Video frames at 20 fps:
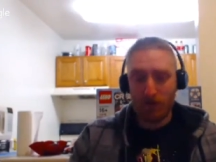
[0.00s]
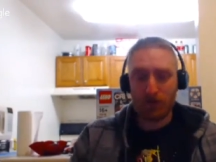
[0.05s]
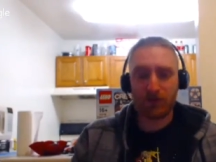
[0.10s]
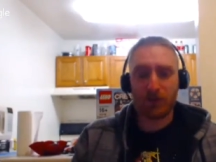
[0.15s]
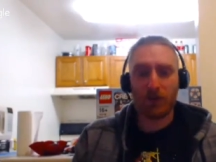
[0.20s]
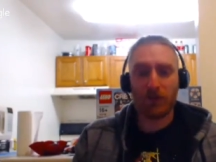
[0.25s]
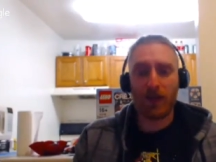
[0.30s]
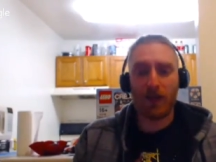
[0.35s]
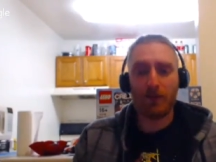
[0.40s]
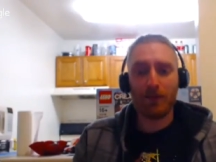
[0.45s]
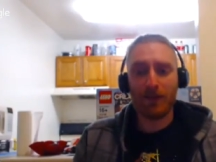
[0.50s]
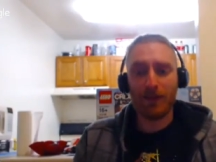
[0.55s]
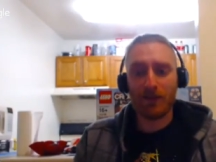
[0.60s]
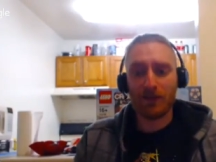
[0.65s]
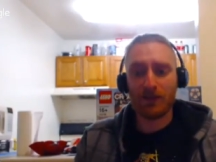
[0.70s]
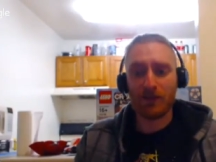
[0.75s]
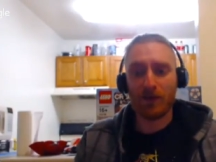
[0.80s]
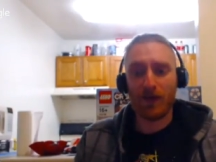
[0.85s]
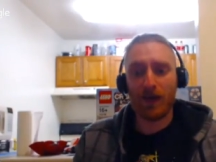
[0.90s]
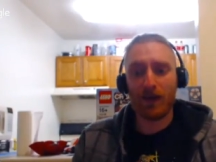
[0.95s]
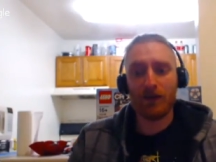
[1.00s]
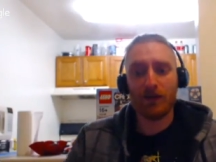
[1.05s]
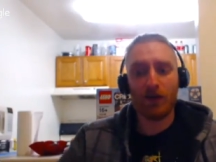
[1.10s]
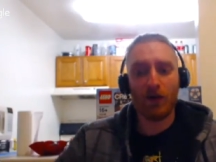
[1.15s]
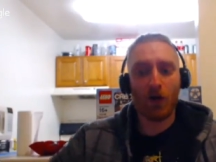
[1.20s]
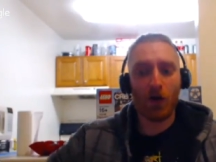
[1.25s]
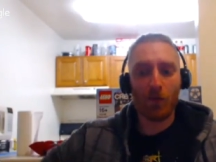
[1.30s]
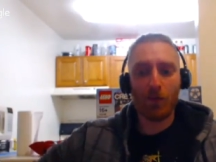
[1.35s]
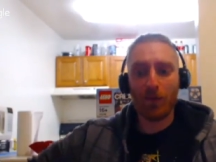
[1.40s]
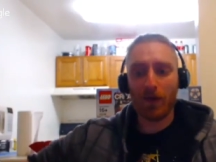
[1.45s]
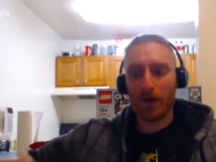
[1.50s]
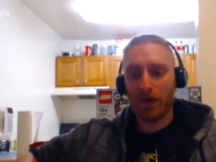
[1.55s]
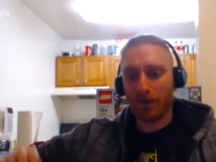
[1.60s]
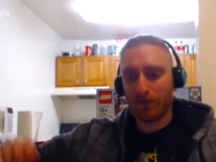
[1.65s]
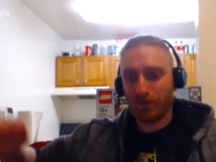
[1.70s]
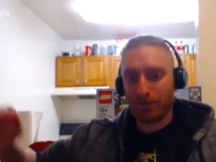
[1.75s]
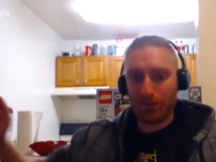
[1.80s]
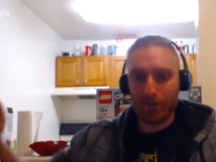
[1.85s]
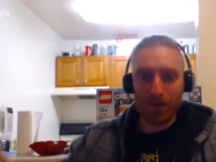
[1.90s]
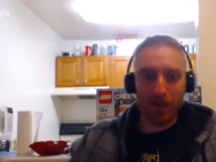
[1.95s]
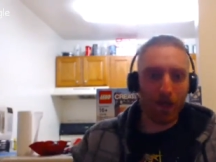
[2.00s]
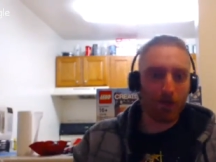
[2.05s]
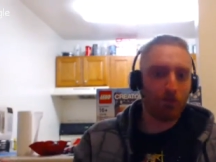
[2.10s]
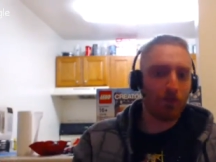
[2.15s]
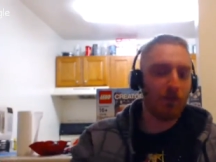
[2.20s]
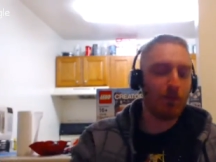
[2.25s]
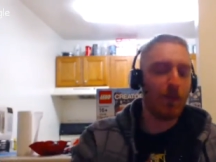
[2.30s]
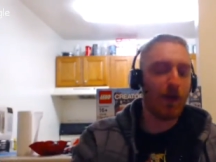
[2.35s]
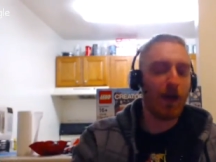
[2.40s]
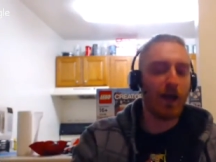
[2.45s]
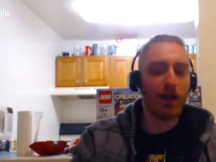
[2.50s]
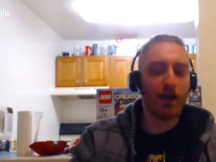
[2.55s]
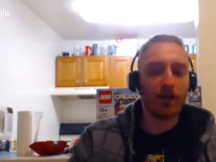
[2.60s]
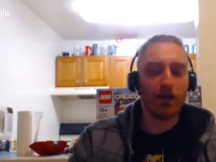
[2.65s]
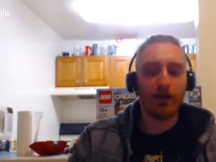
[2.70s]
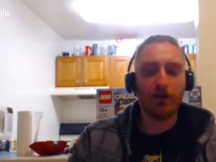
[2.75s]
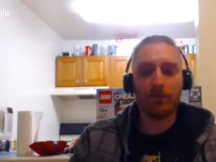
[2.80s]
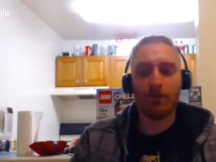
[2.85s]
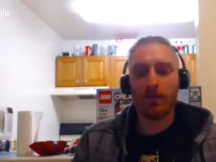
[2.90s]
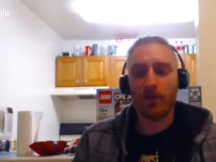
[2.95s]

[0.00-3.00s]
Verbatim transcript: so that means you had to open every bag